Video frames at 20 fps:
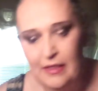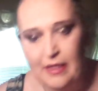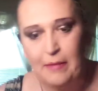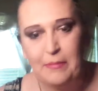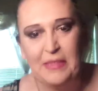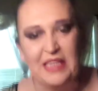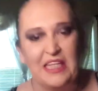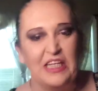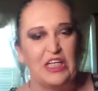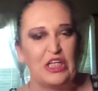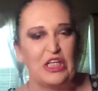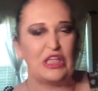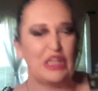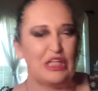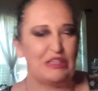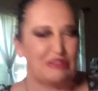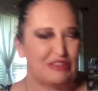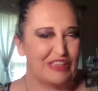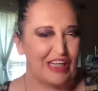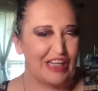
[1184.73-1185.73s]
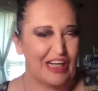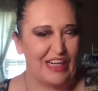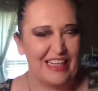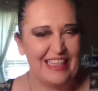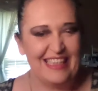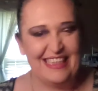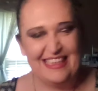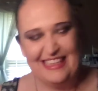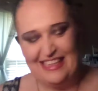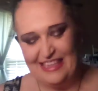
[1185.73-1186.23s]
come a little
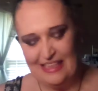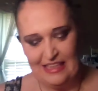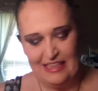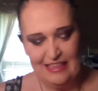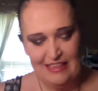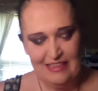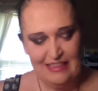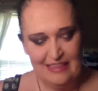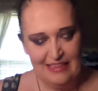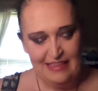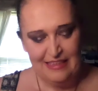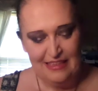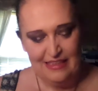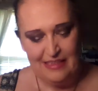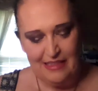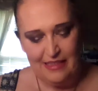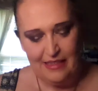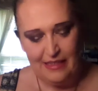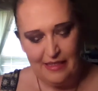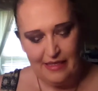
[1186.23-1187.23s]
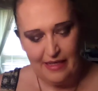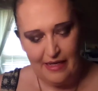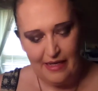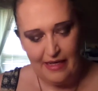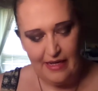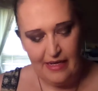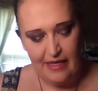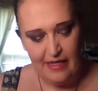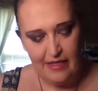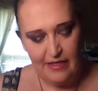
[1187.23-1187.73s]
closer.
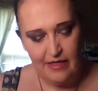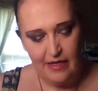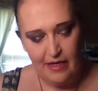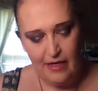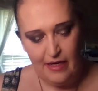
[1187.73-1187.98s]
And